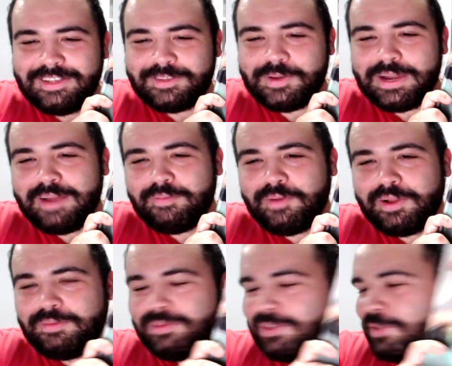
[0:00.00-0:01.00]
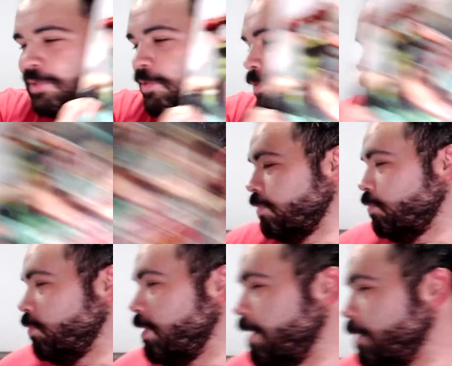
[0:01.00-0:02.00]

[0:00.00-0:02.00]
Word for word: so I got volume two, which looks really